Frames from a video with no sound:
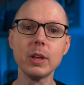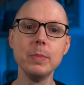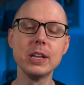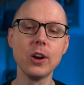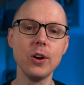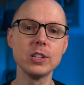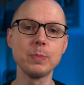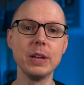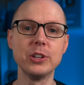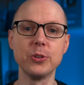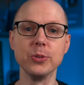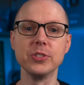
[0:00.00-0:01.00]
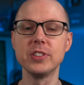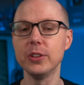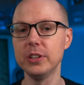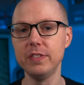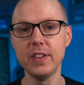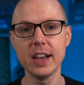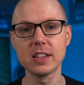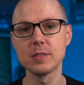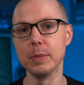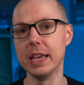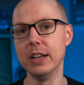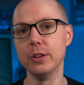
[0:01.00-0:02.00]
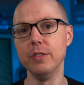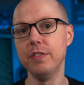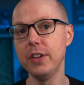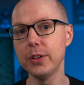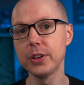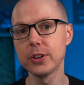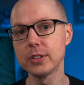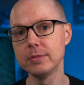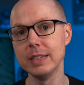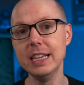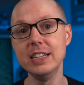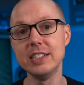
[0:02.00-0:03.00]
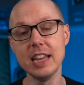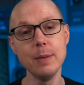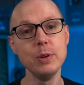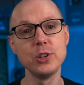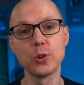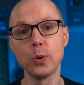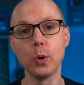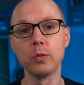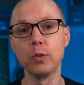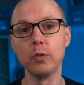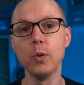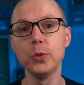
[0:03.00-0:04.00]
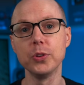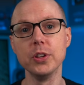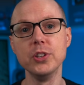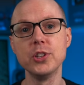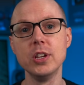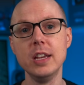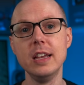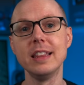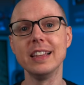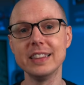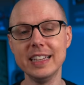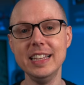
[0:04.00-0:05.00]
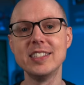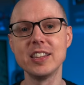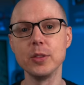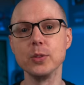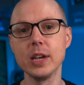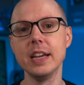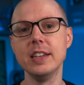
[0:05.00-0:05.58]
can be caused by internal cell defects, mechanical failure, and damage or overvoltage that leads to those high